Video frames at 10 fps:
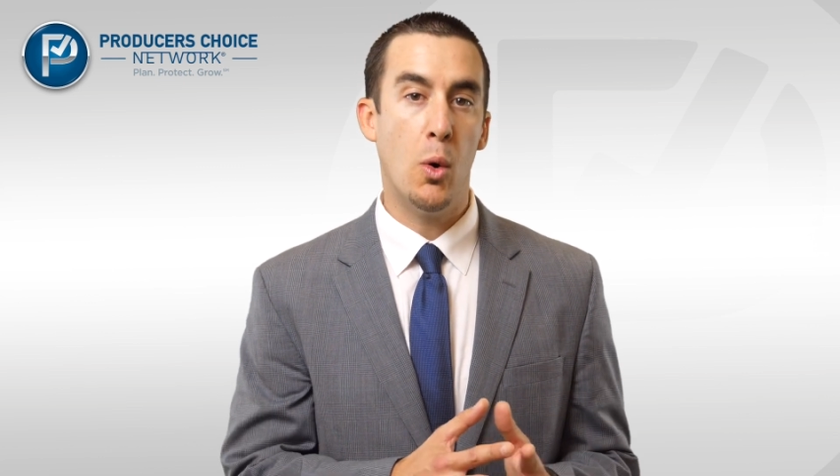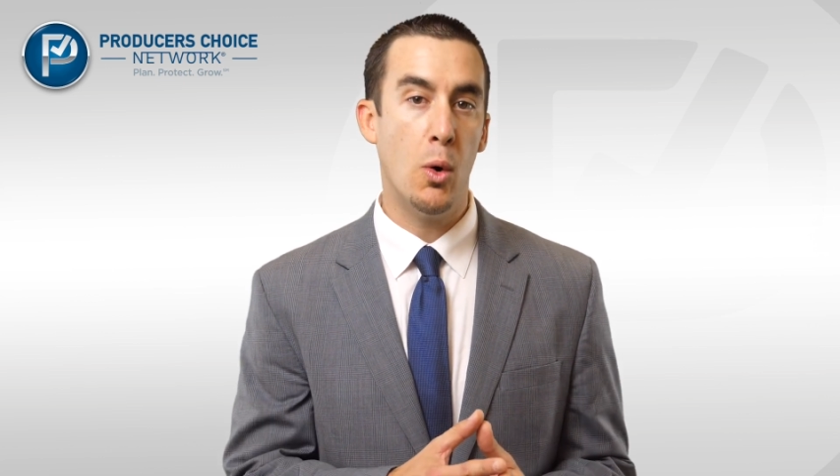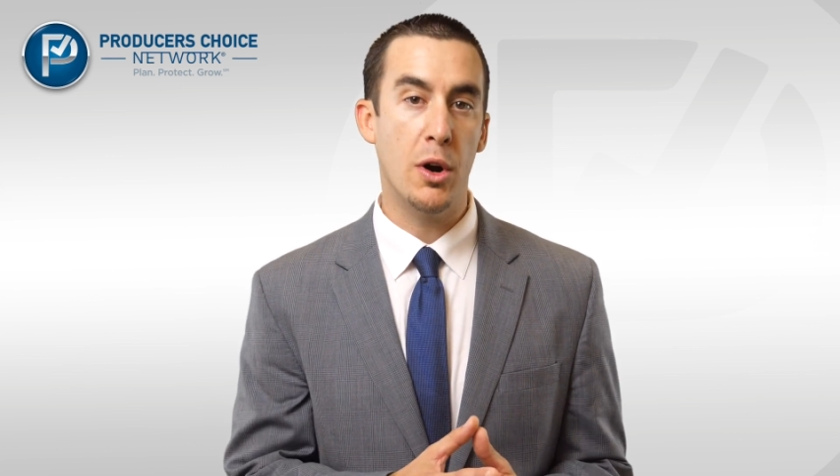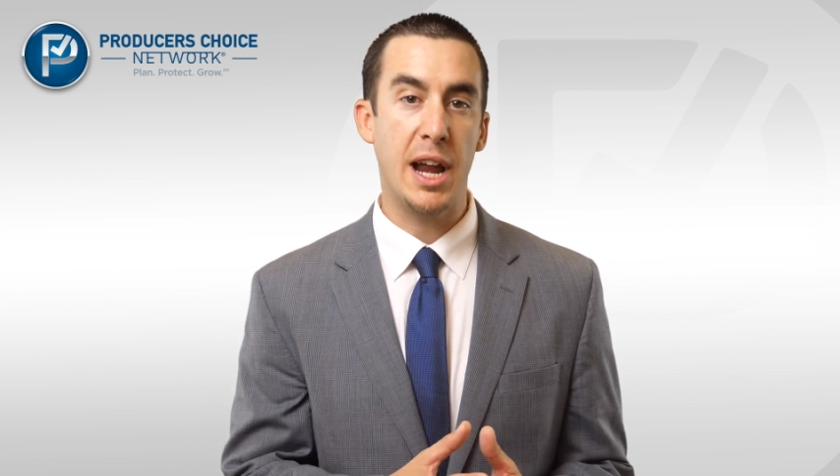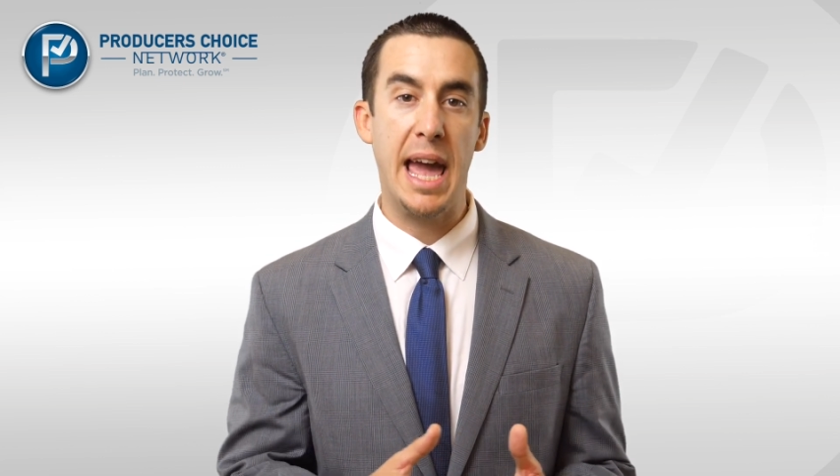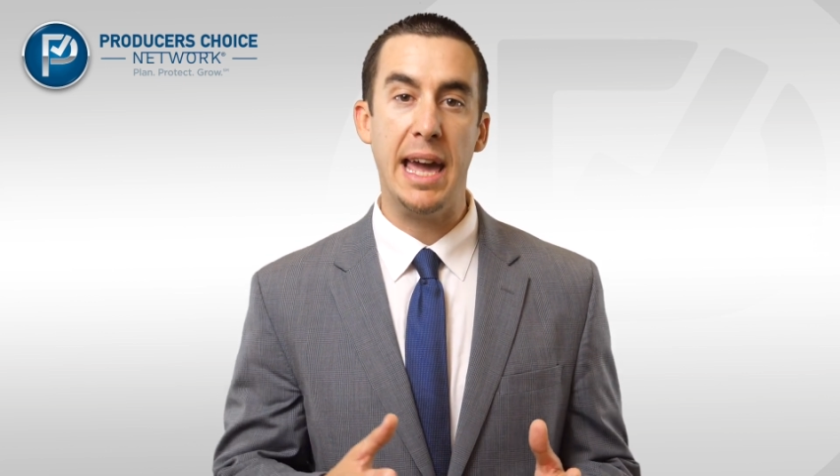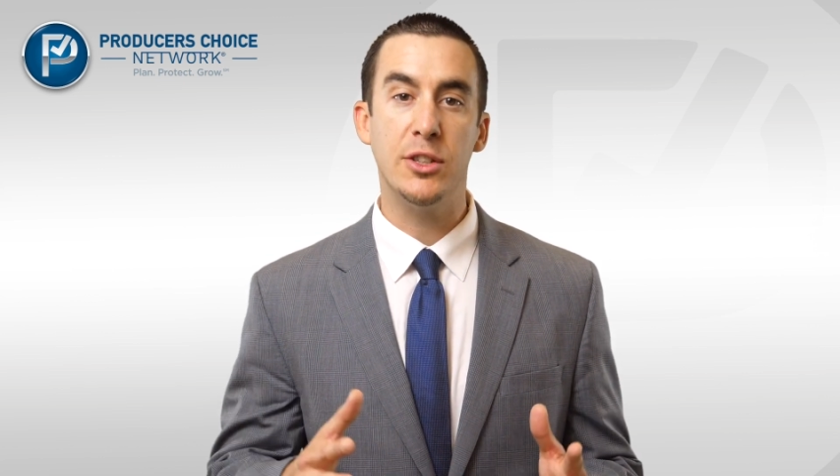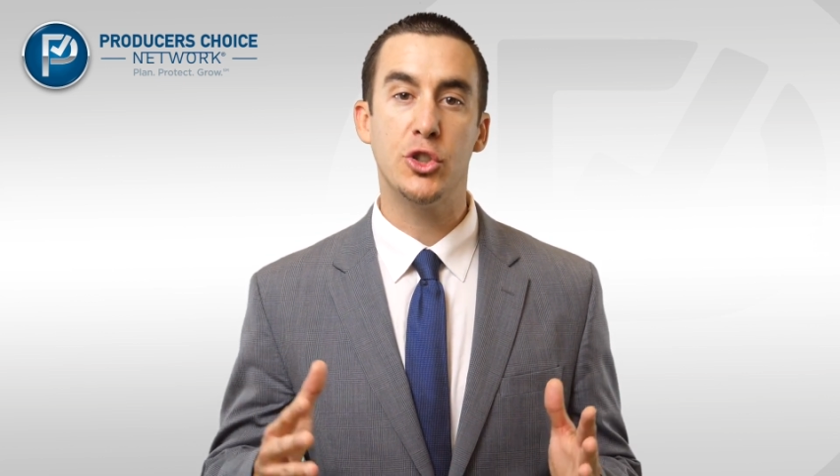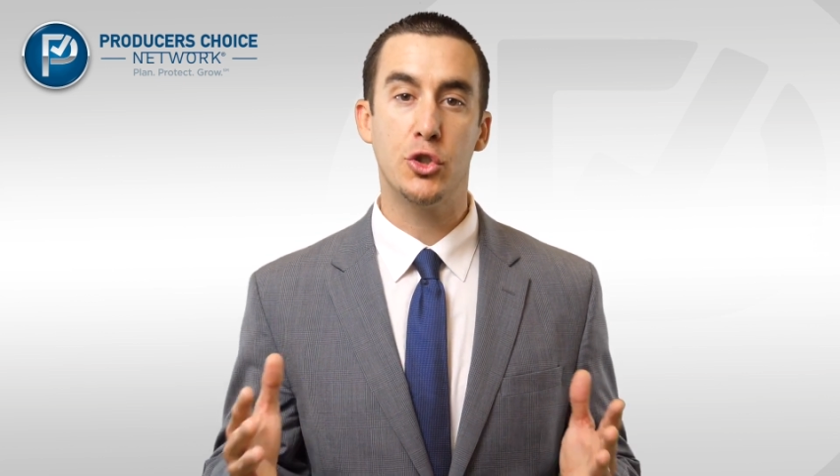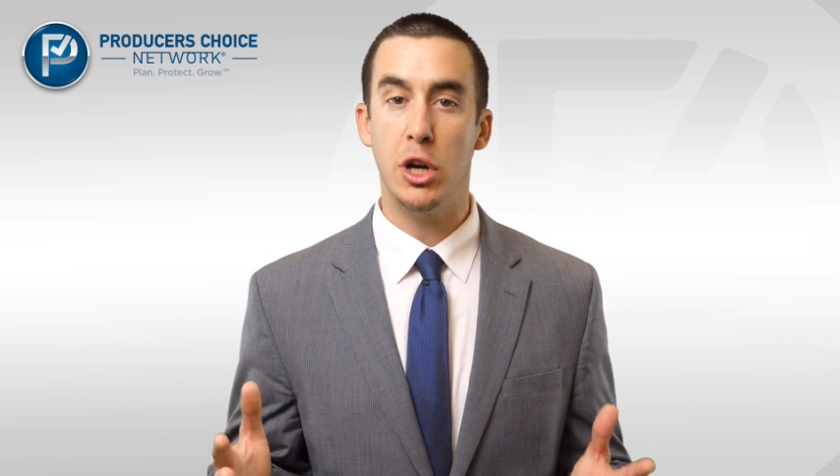or
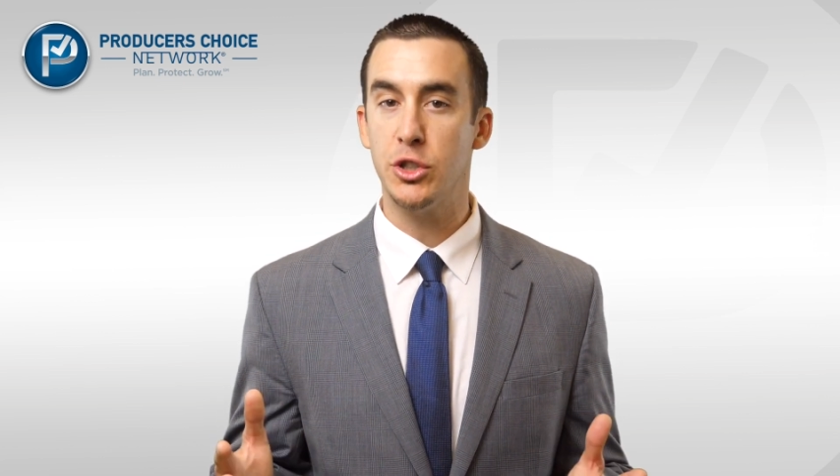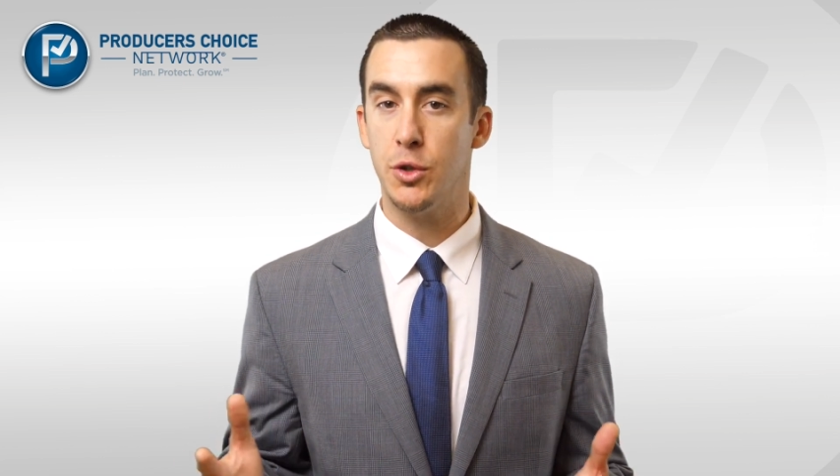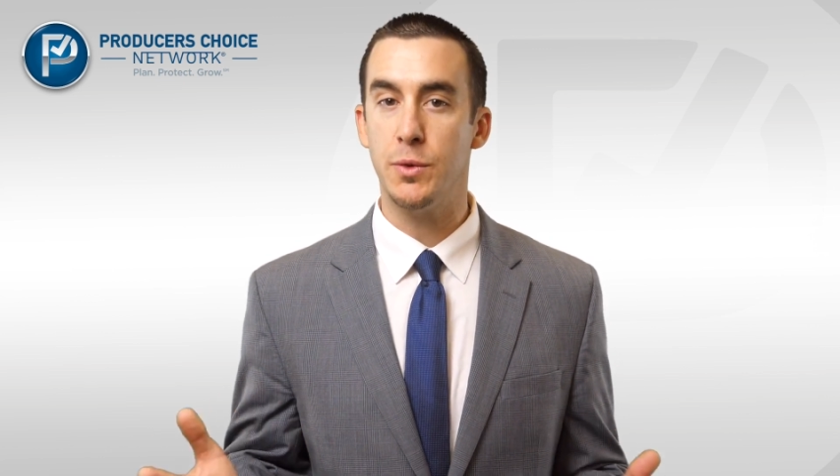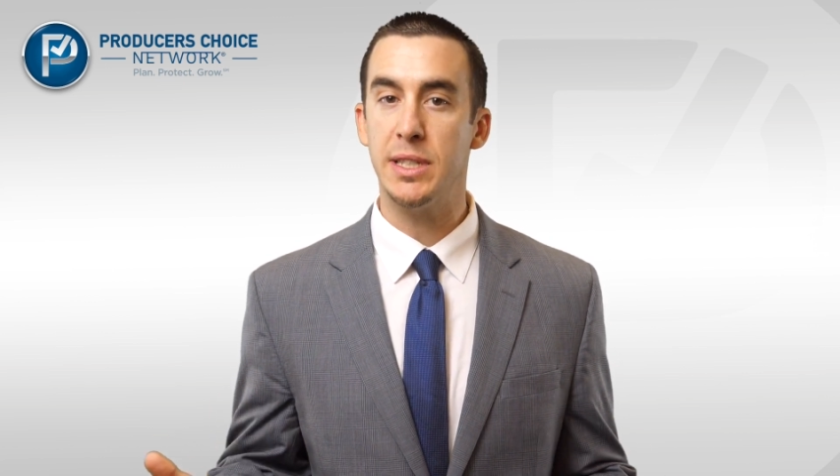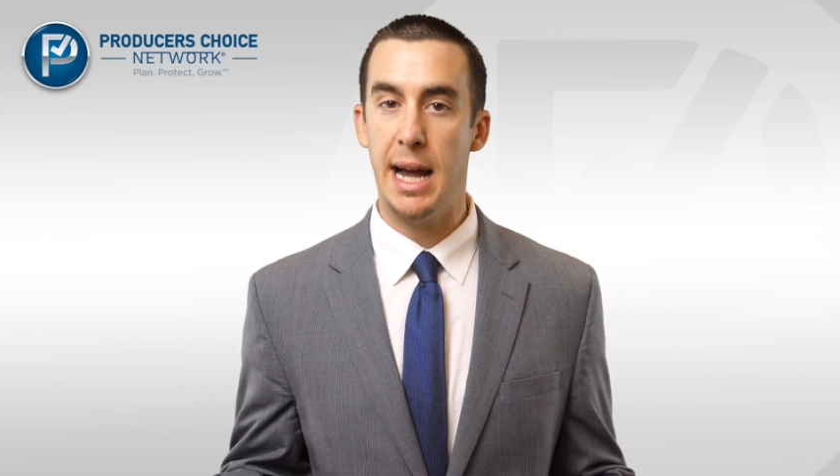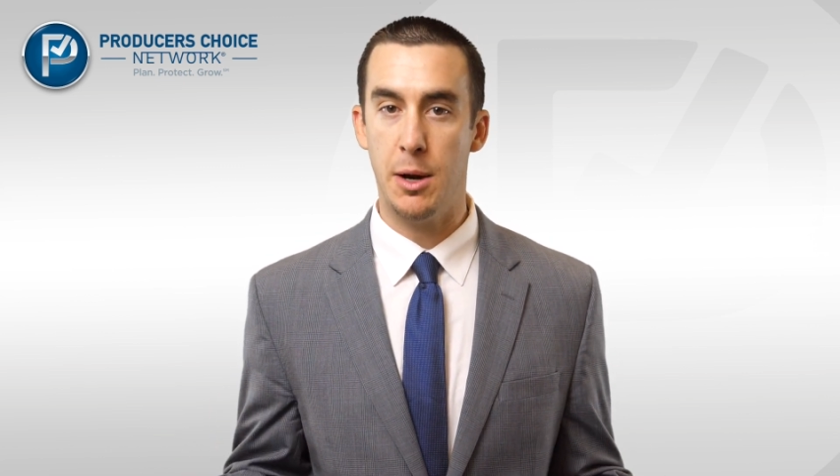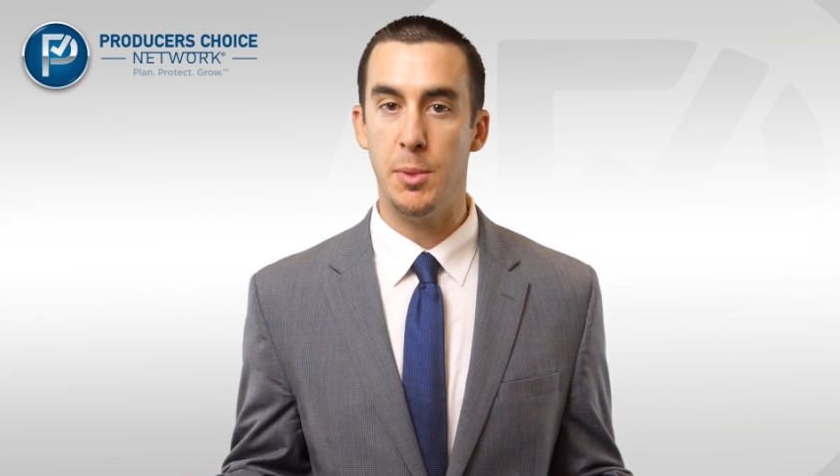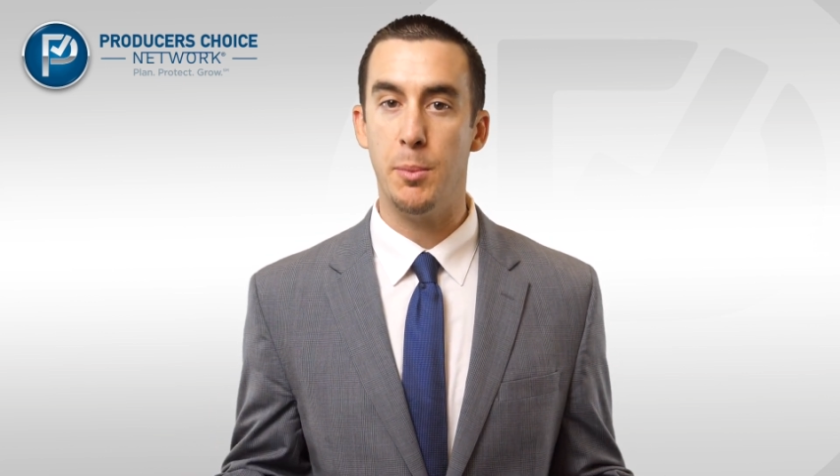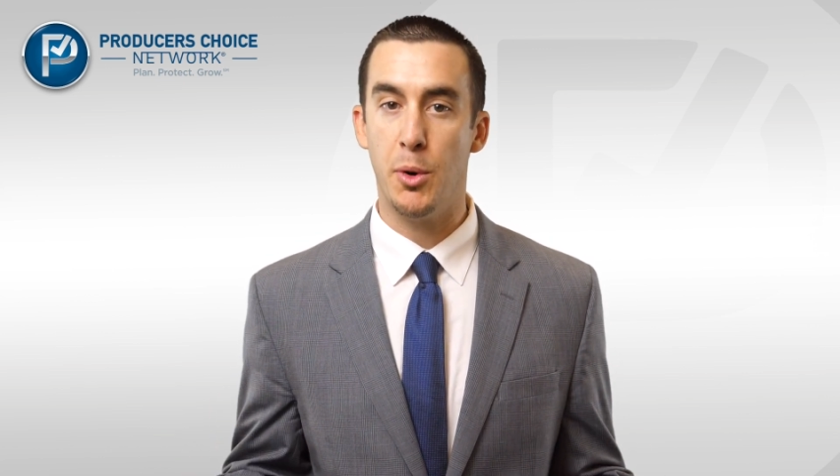a structured retirement